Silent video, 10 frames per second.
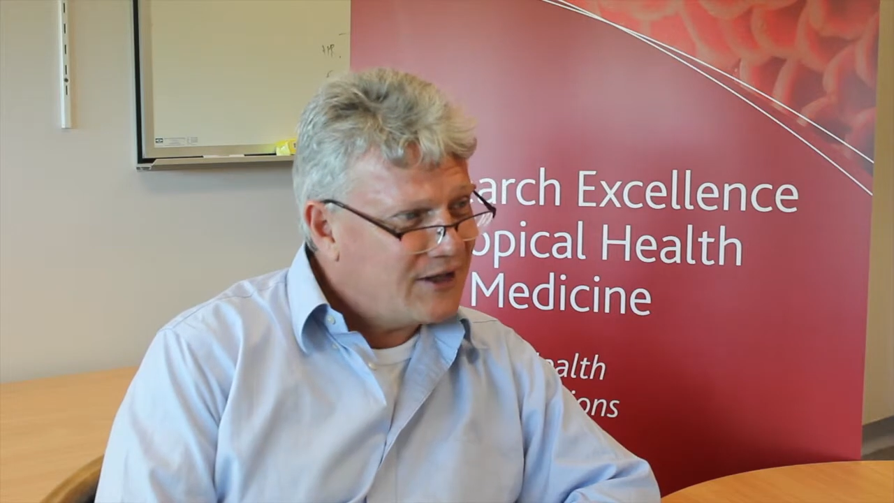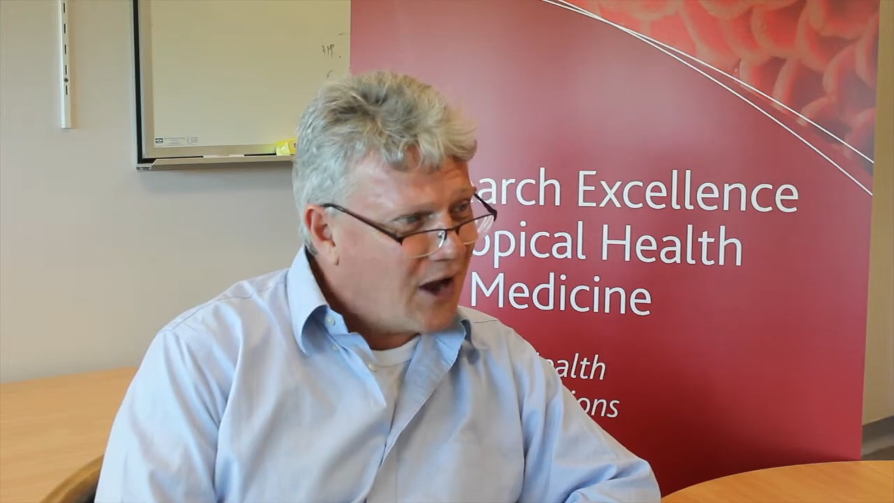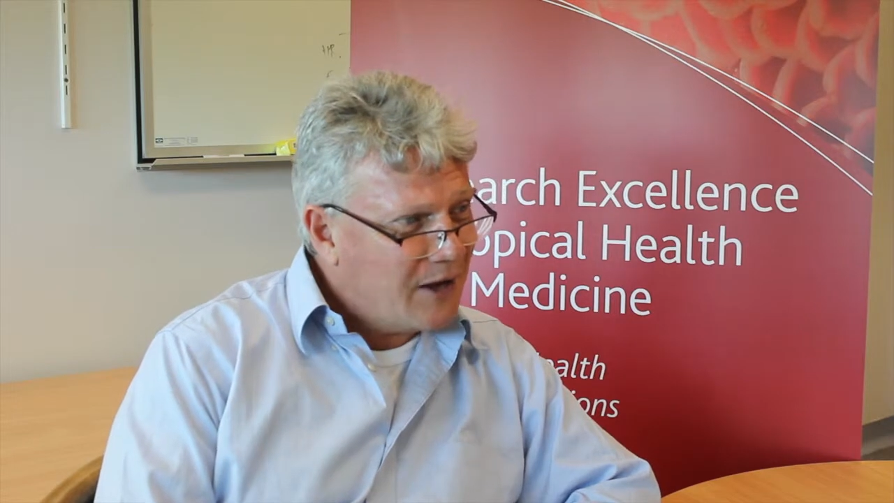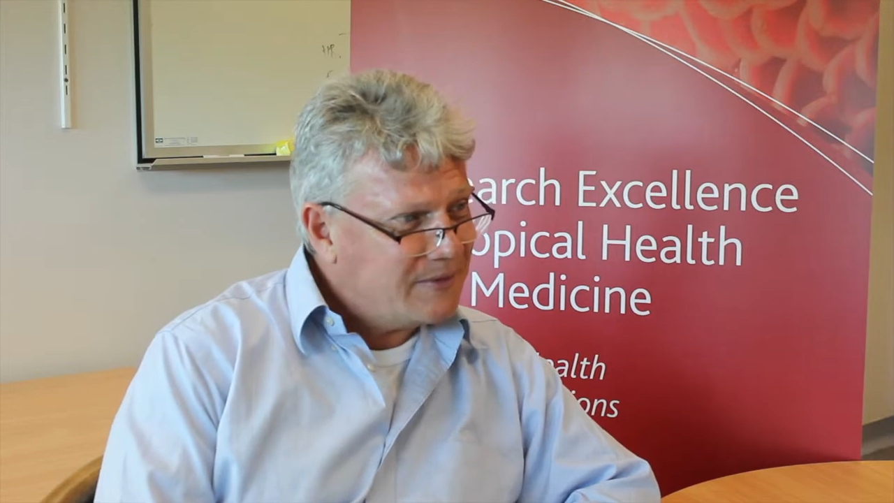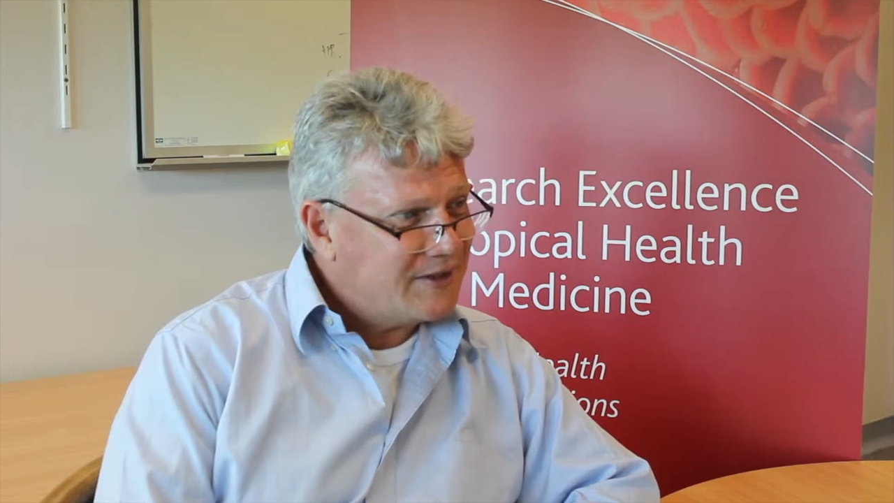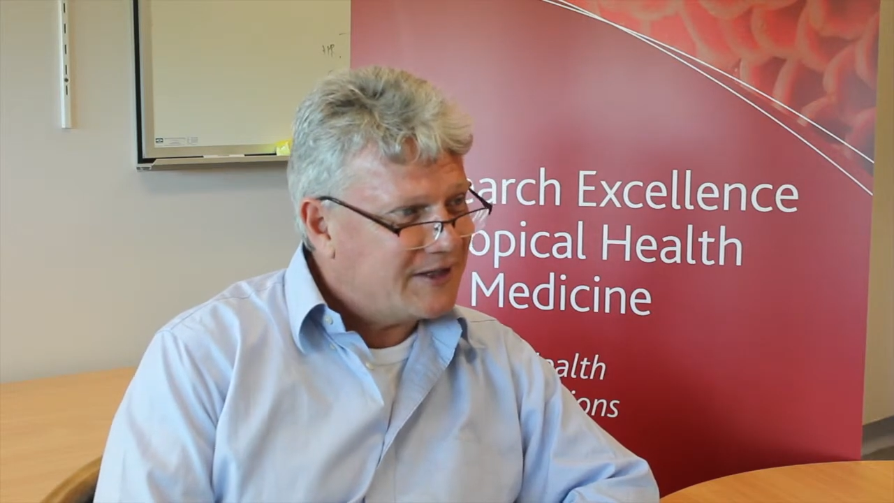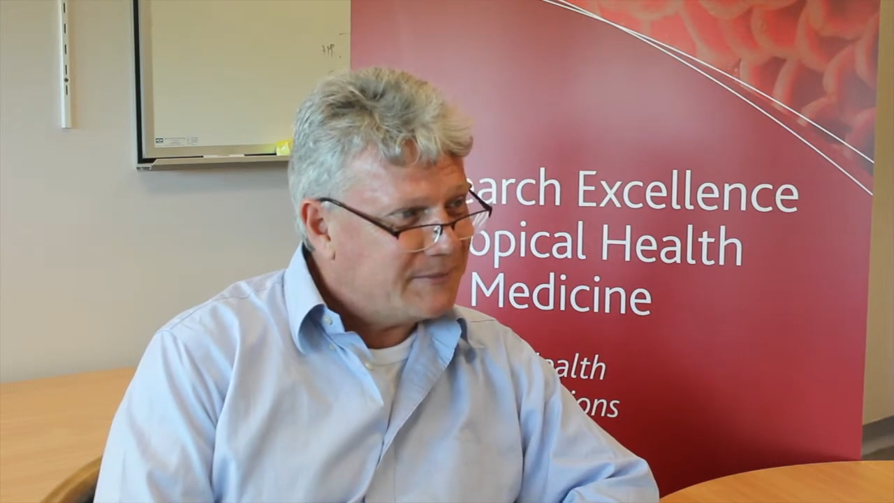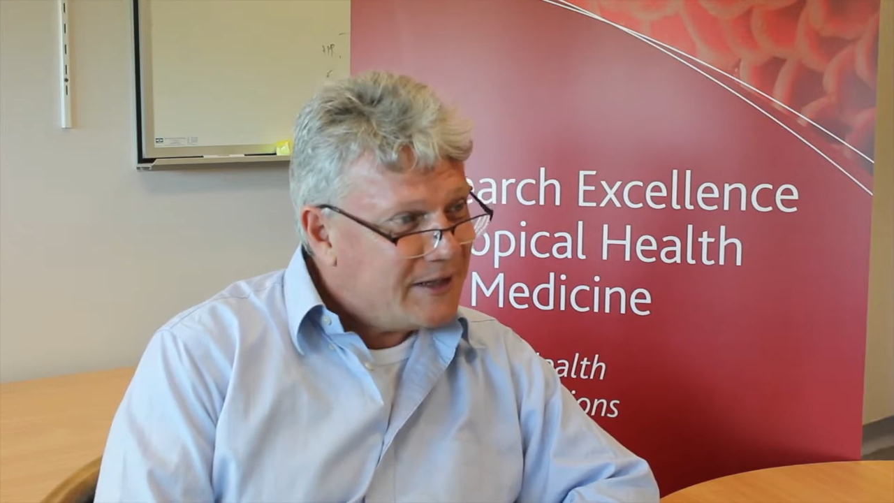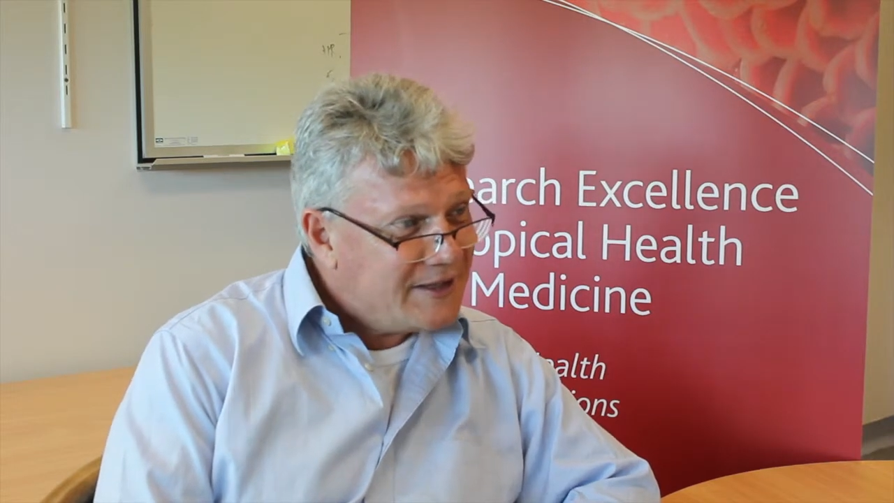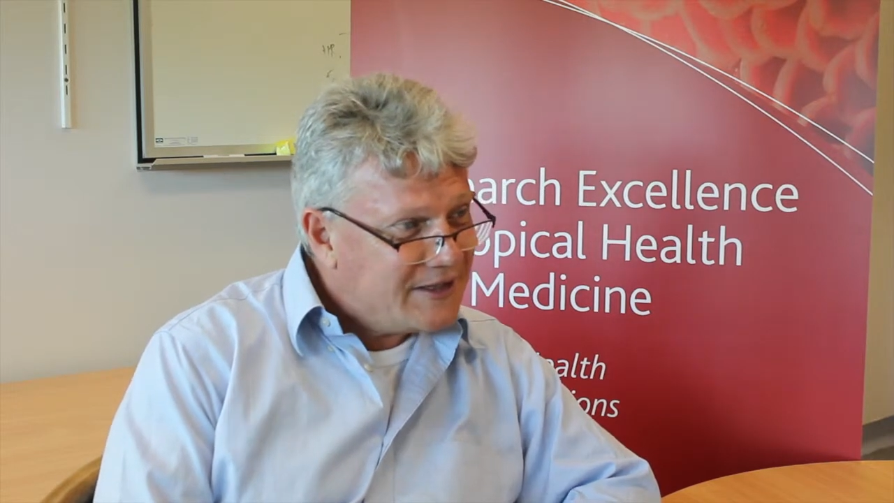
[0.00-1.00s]
types and
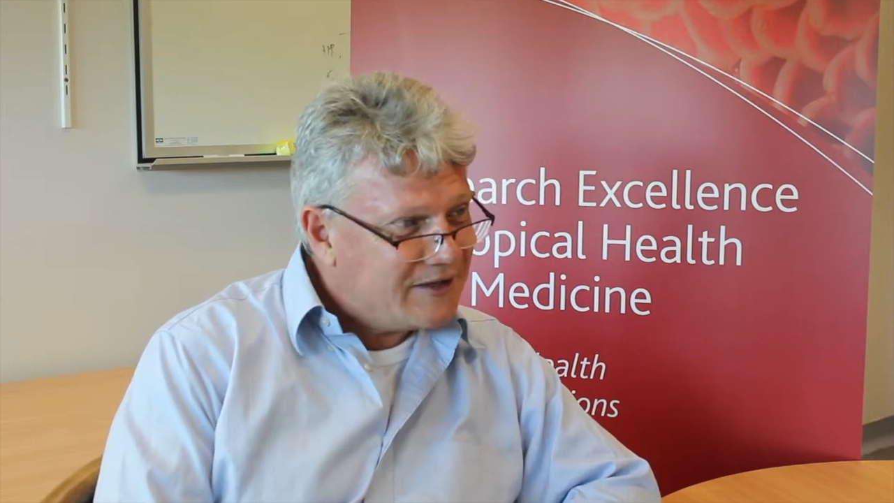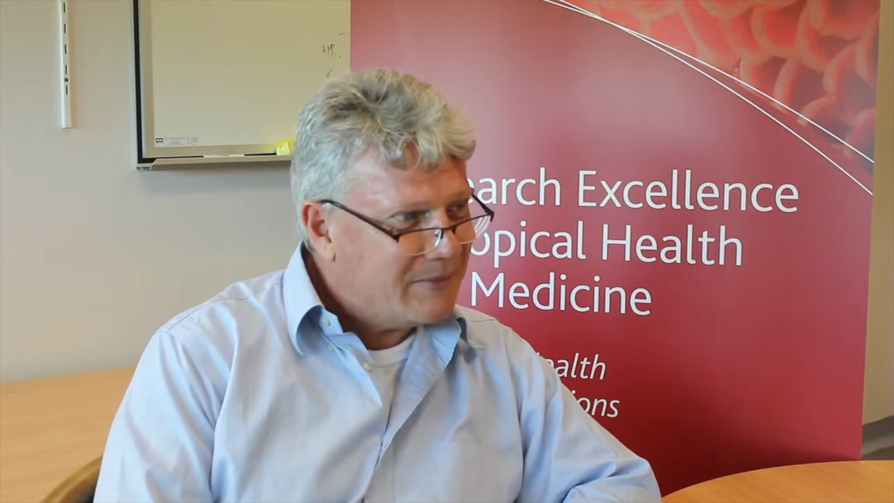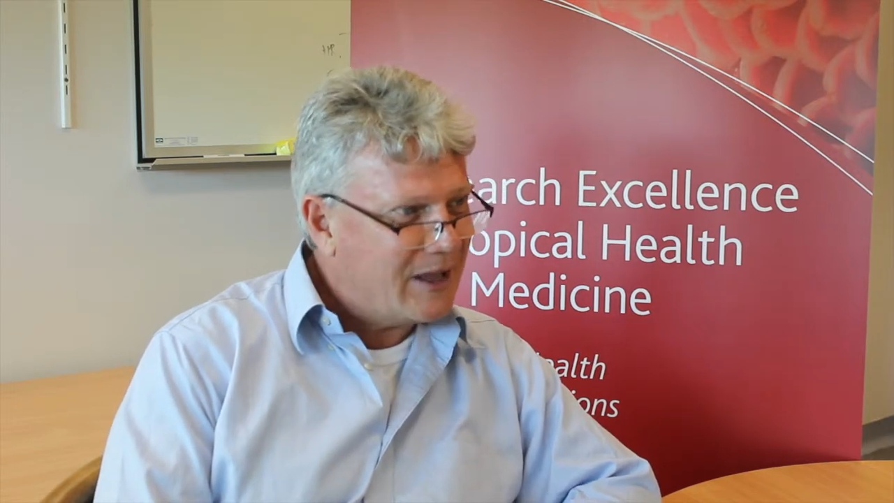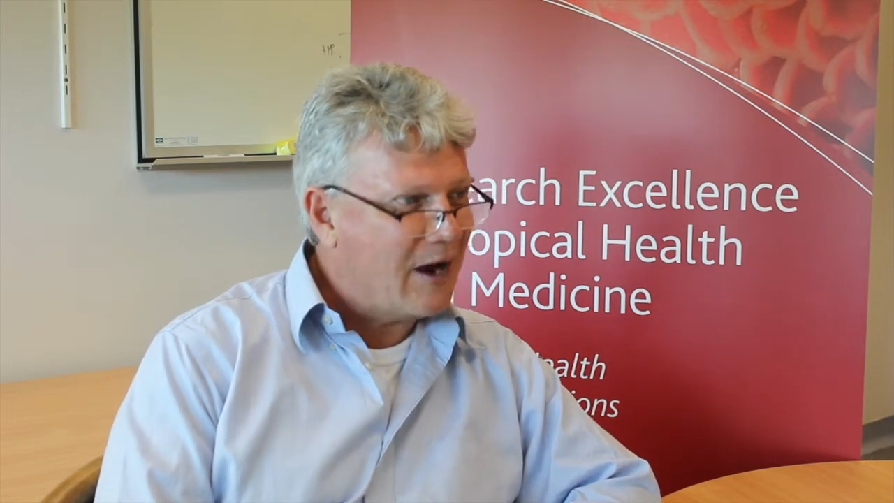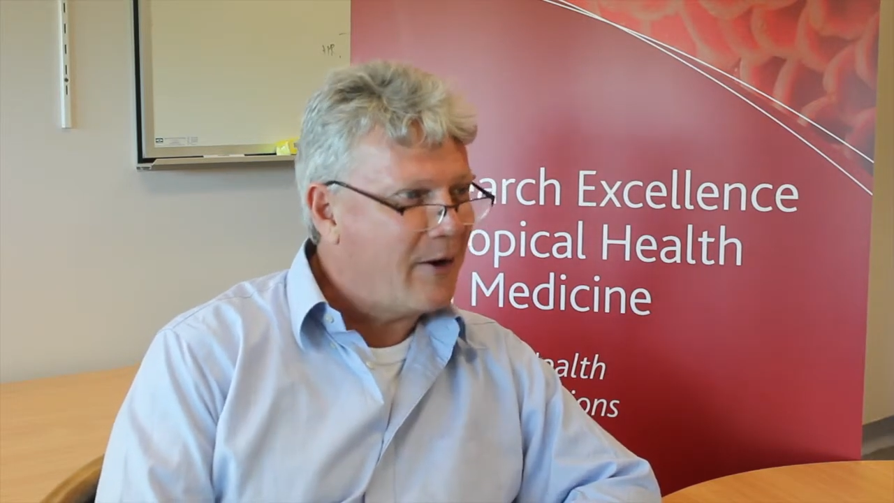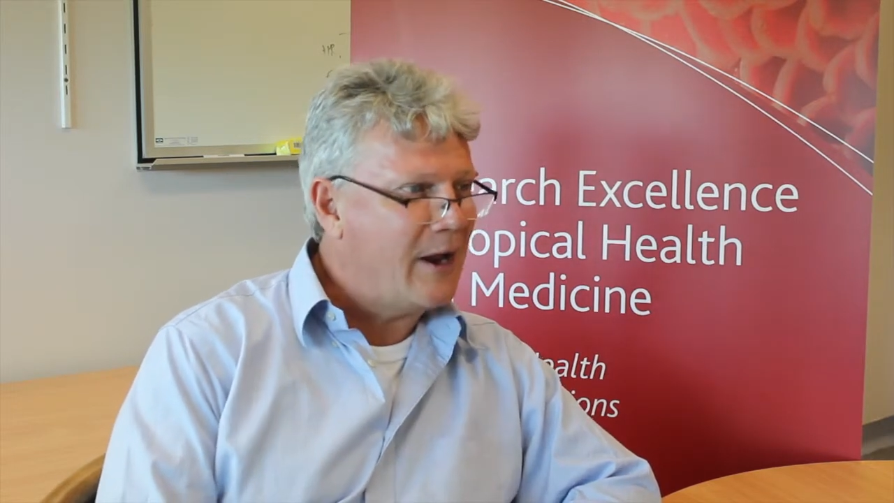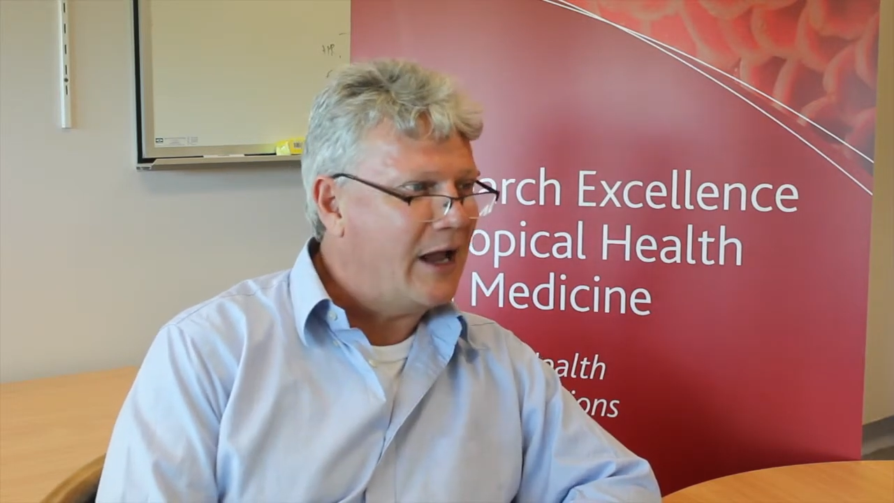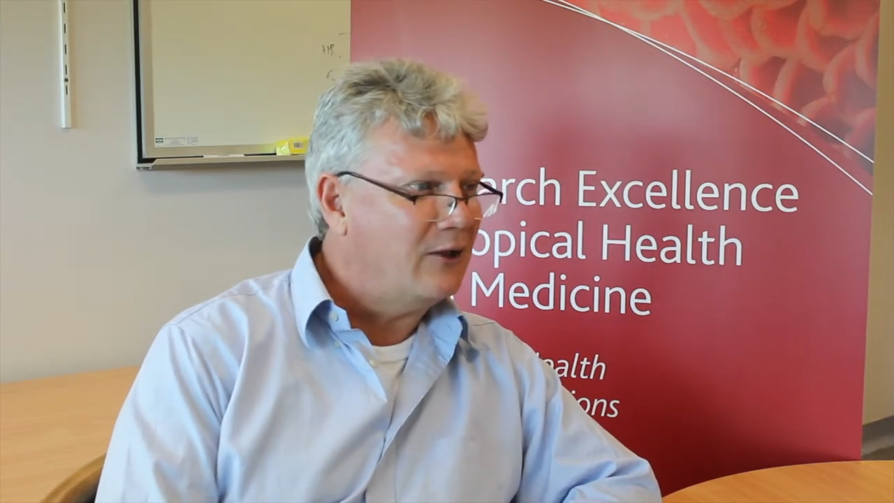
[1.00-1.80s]
species of malaria